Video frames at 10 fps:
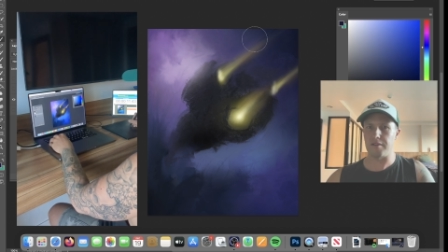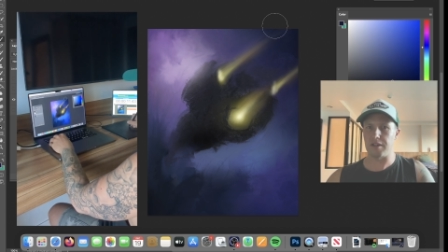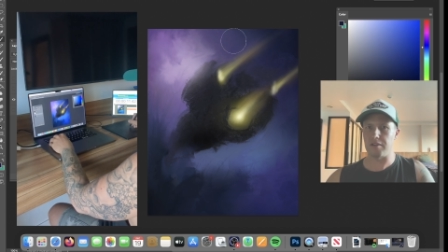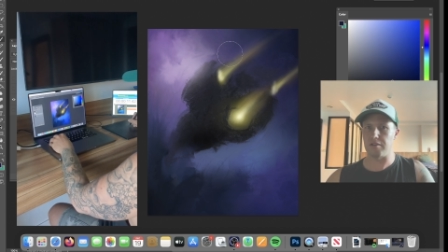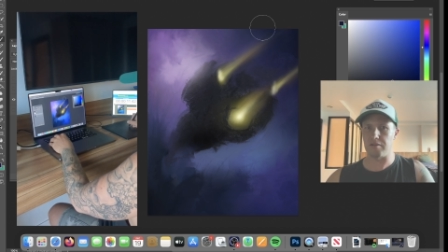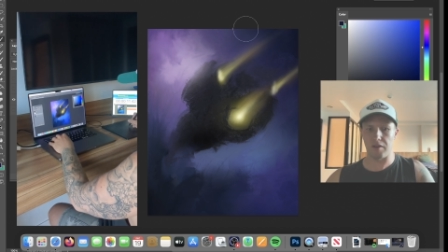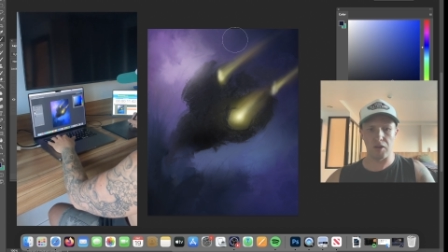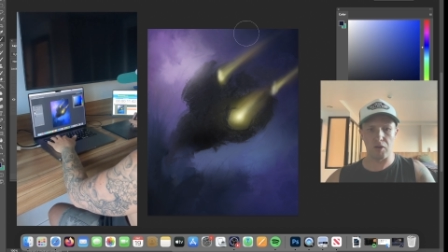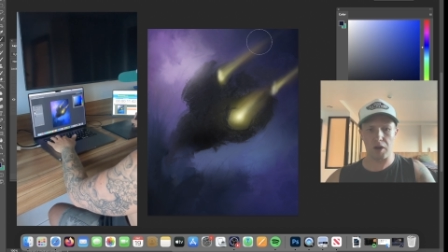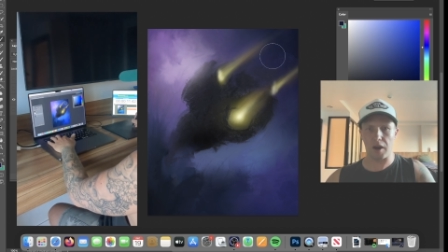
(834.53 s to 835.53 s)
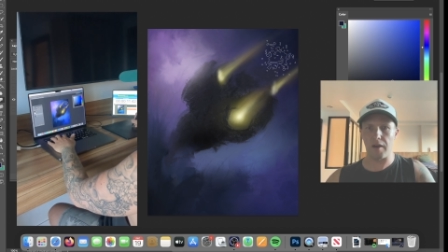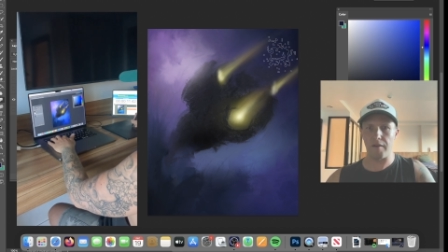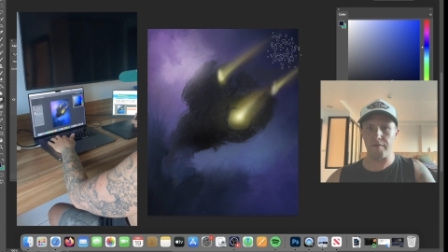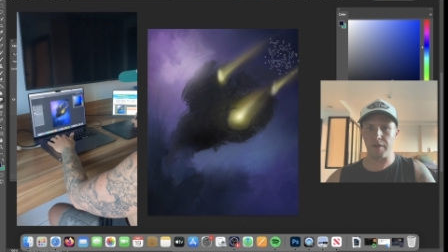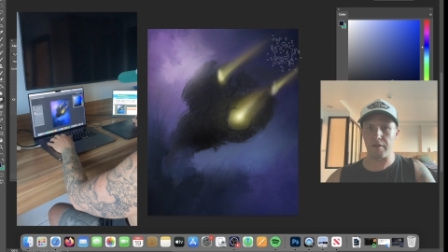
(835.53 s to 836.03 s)
didn't look
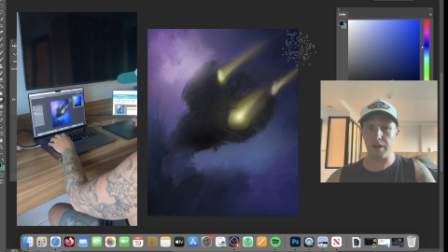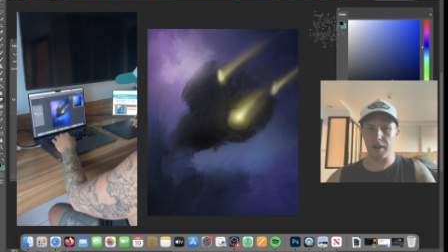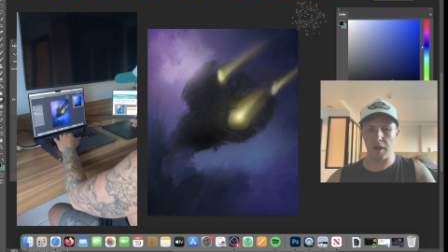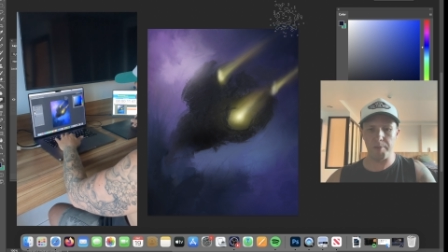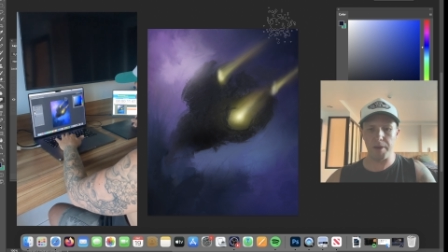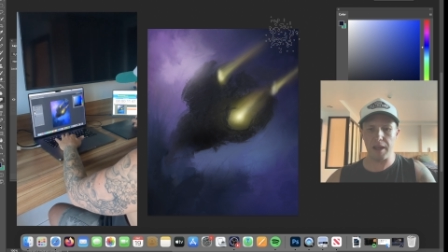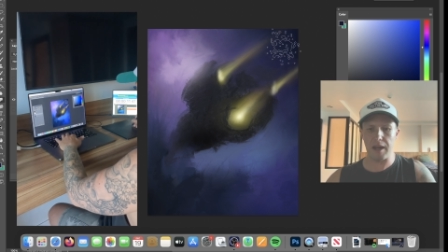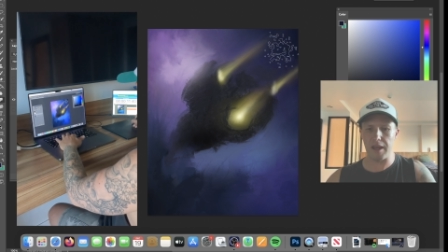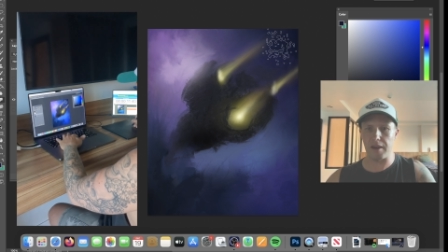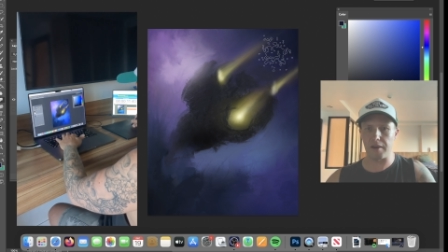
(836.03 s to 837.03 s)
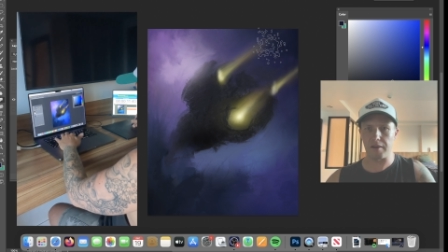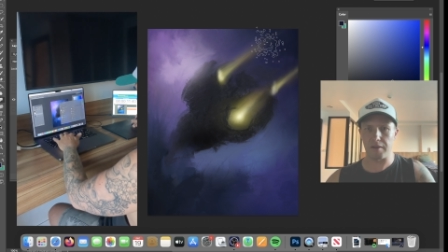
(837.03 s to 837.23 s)
very appealing.